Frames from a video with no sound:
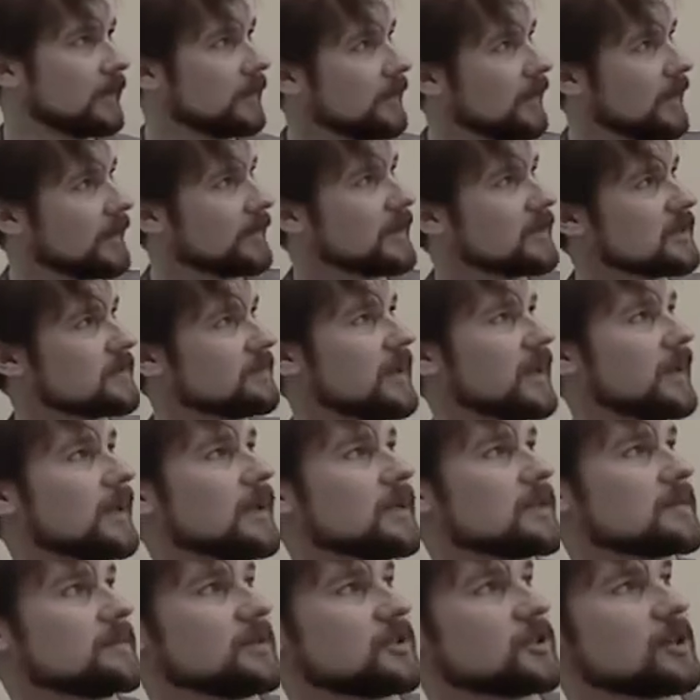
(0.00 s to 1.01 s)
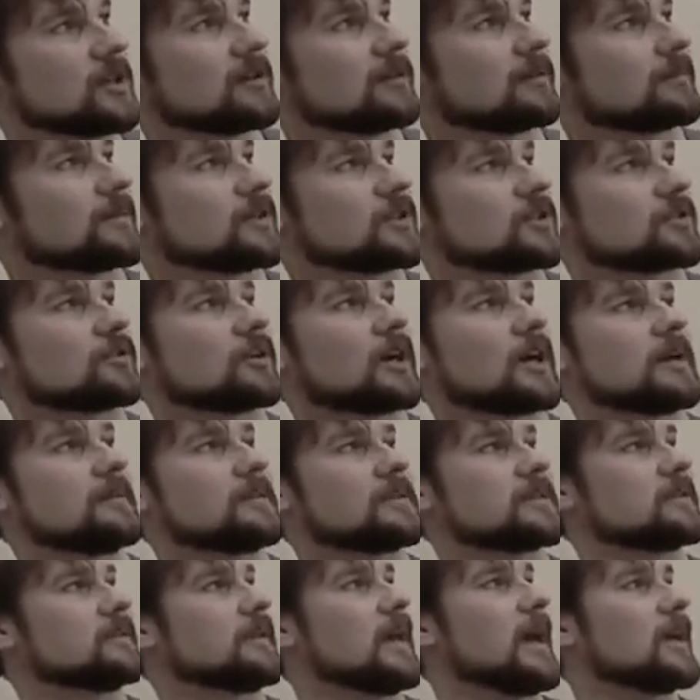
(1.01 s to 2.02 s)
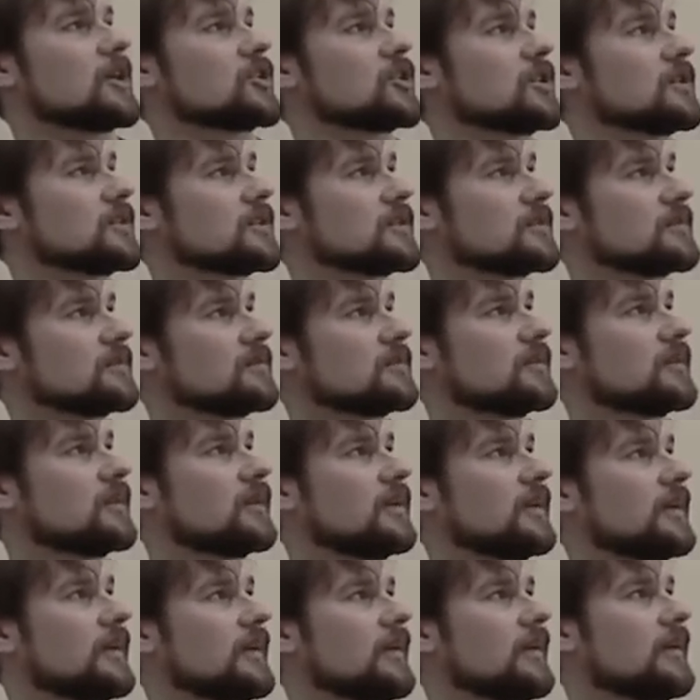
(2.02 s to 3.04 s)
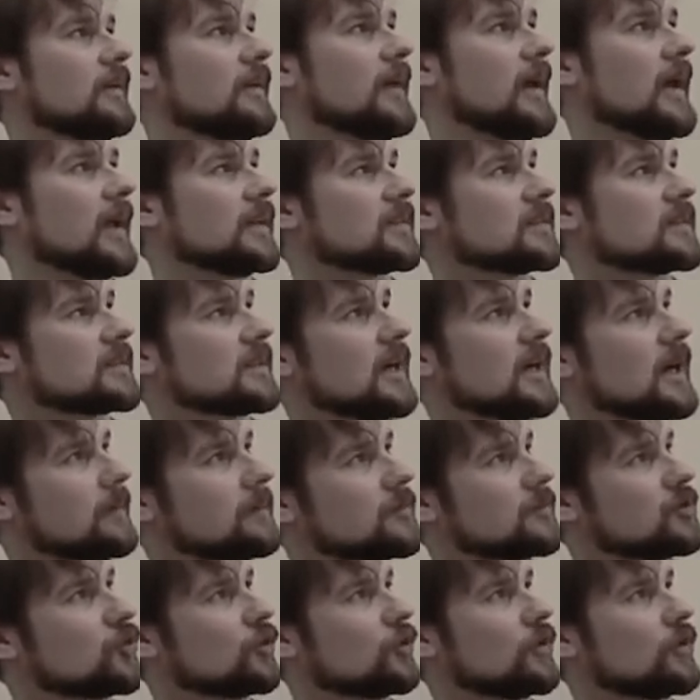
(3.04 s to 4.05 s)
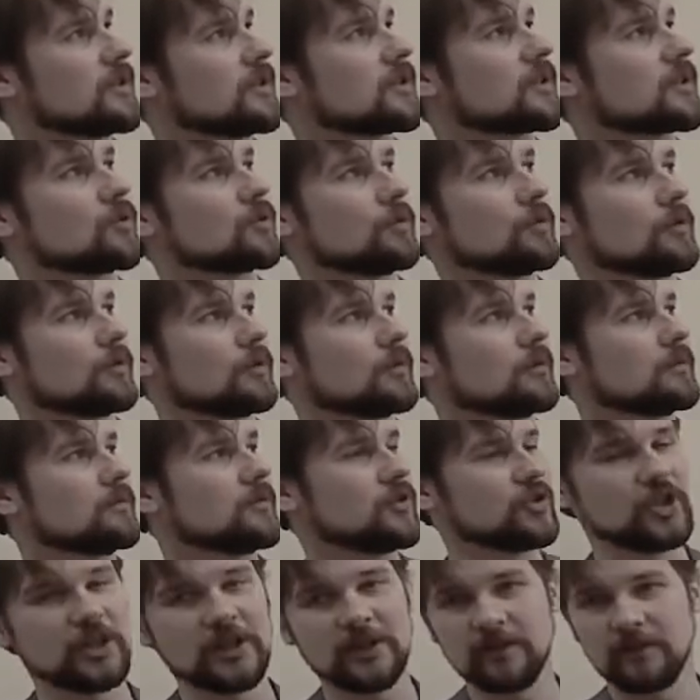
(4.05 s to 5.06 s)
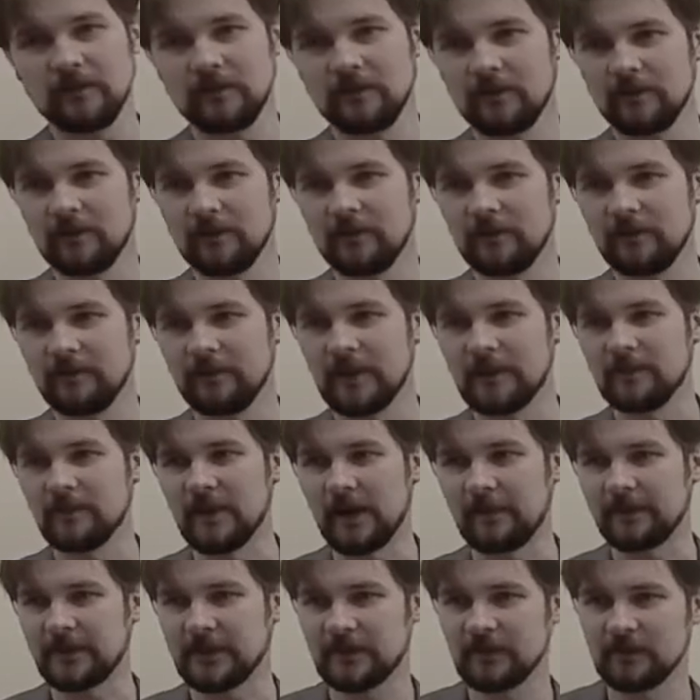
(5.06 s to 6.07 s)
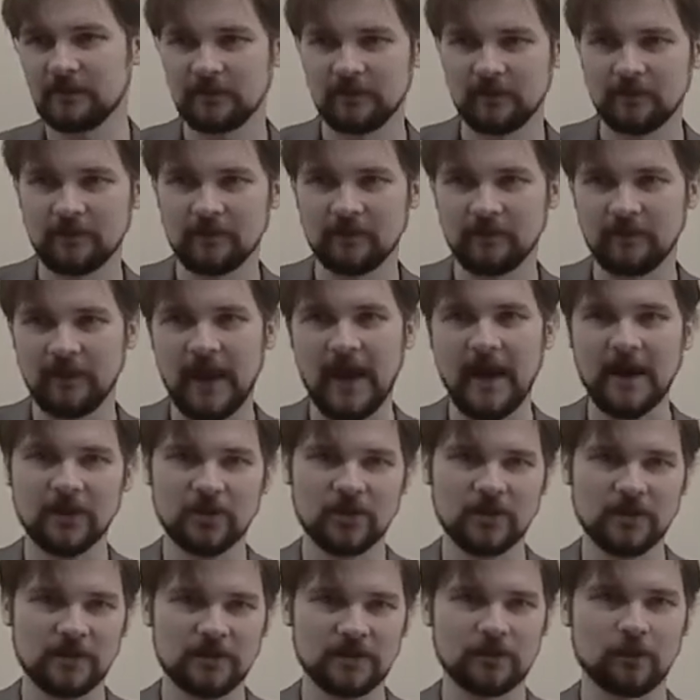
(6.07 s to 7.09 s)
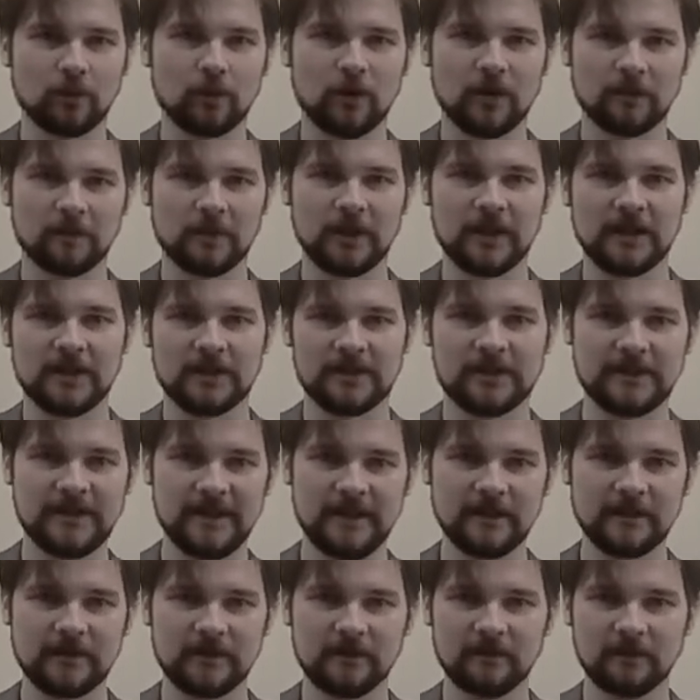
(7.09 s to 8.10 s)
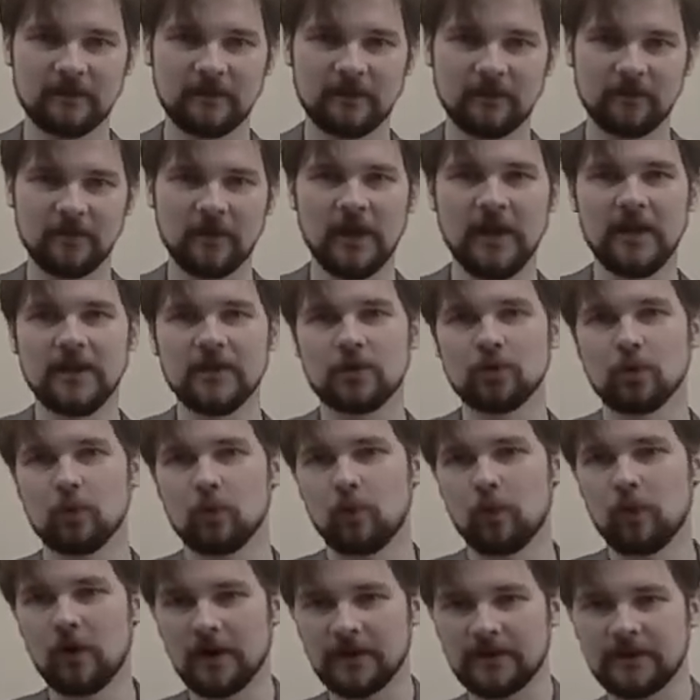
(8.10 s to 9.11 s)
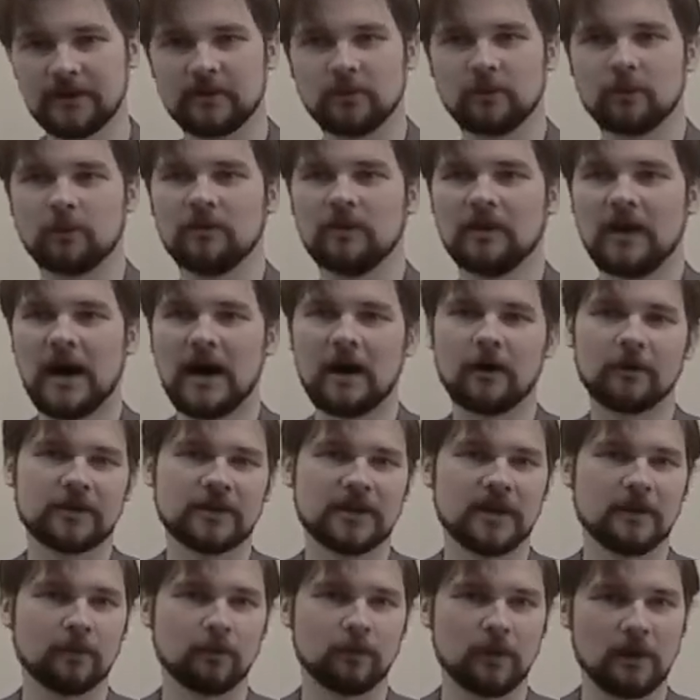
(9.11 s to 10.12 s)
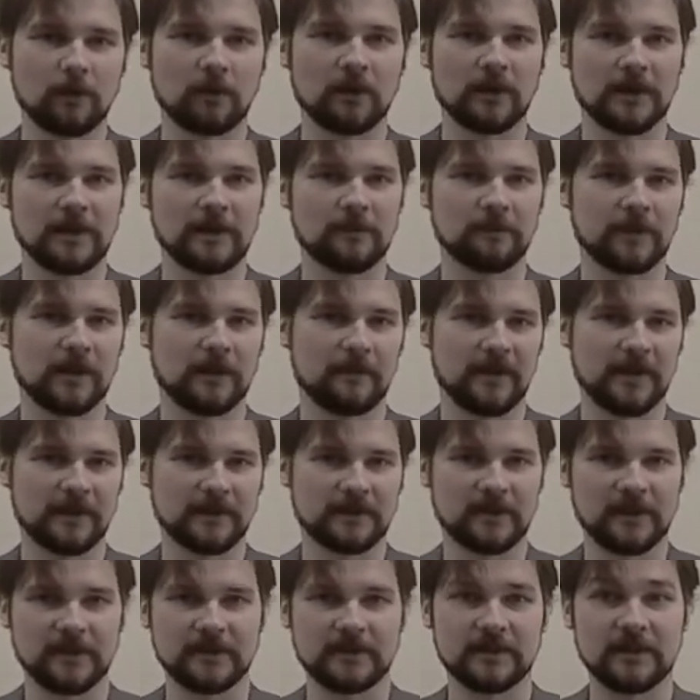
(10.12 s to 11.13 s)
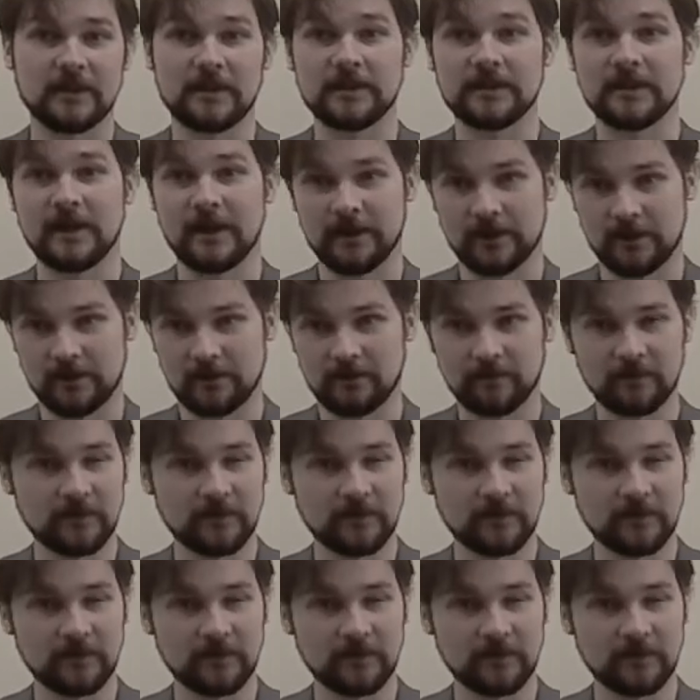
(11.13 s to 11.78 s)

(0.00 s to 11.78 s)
And this mechanism in general prescribes actions and some choice rule G that maps actions, so what players did, into what outcome we will implement as the designer.